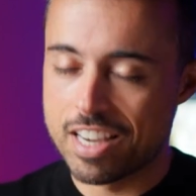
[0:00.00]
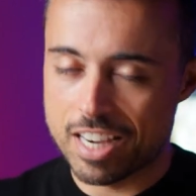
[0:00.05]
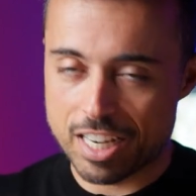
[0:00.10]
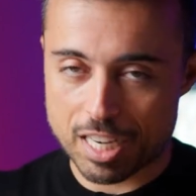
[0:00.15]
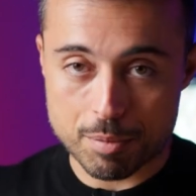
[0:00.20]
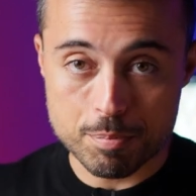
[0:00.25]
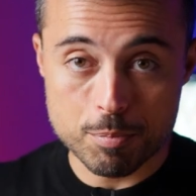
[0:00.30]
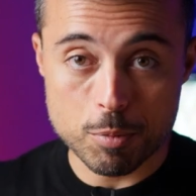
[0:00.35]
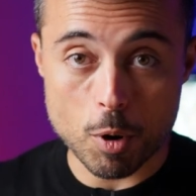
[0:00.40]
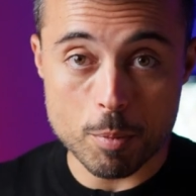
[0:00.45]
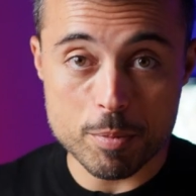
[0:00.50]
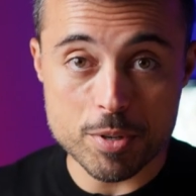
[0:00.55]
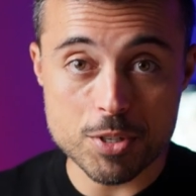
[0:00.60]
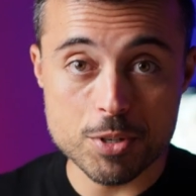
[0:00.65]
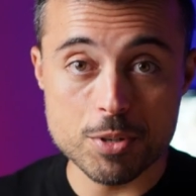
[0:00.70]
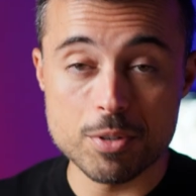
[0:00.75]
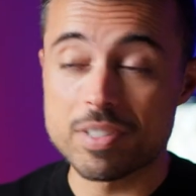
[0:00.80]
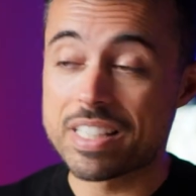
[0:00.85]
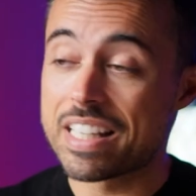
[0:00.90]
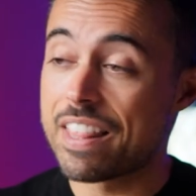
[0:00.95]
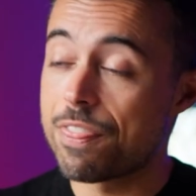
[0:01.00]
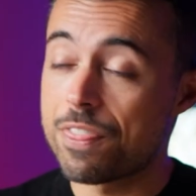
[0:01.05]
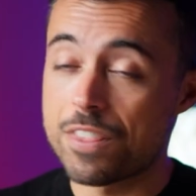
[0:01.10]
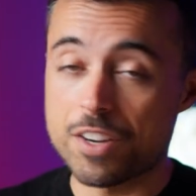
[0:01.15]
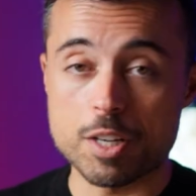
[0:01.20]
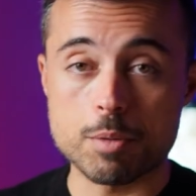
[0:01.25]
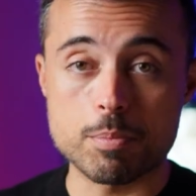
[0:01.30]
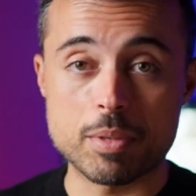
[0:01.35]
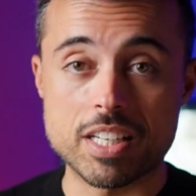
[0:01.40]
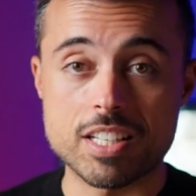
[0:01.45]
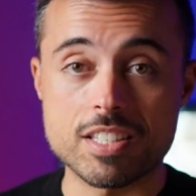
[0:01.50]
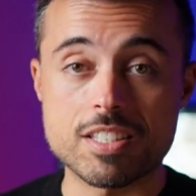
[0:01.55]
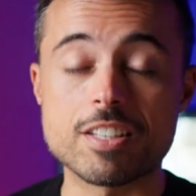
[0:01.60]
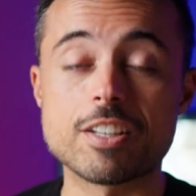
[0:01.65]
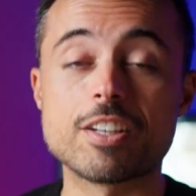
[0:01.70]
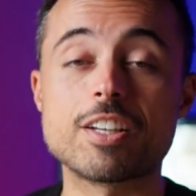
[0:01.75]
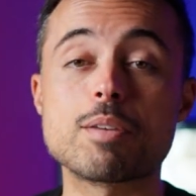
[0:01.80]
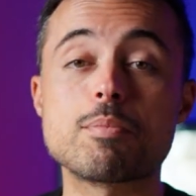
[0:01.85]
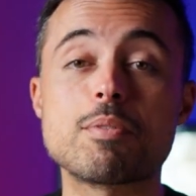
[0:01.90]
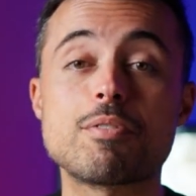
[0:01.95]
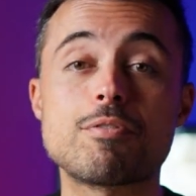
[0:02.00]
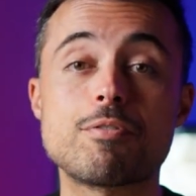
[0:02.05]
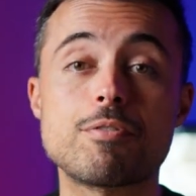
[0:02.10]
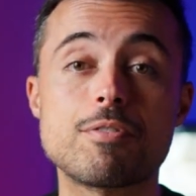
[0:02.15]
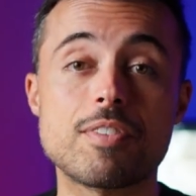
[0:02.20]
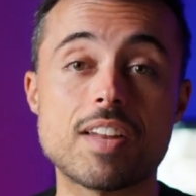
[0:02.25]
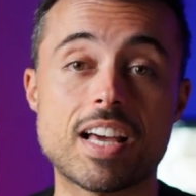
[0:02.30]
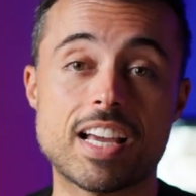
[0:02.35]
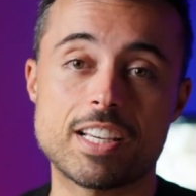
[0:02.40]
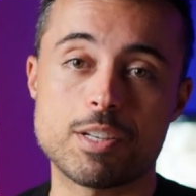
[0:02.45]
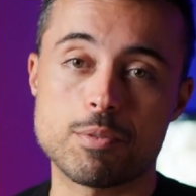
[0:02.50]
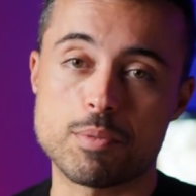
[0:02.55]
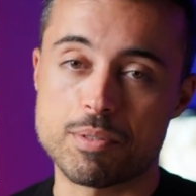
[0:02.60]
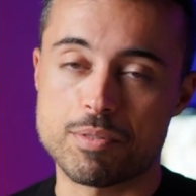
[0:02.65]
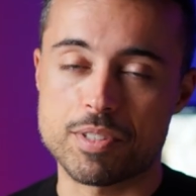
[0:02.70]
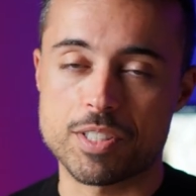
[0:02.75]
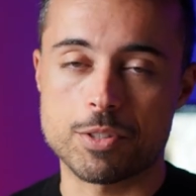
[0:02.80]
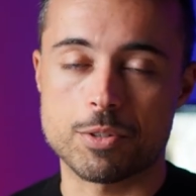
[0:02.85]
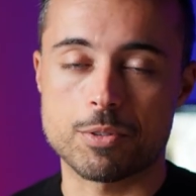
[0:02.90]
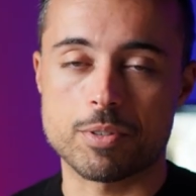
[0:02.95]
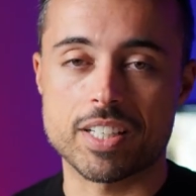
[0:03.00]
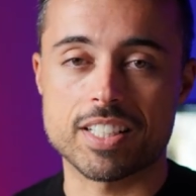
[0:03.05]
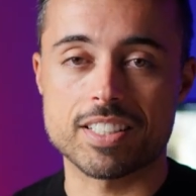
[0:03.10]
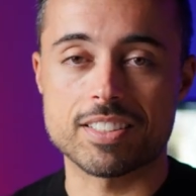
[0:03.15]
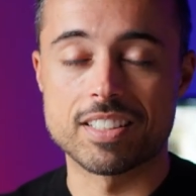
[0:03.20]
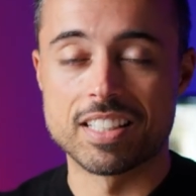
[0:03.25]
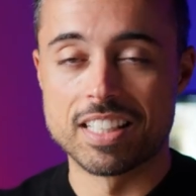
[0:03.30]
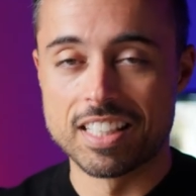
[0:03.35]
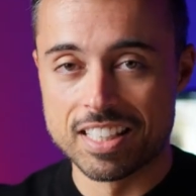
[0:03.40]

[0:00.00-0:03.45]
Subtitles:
And I promise you, in 30 minutes, you're gonna be flying with it already.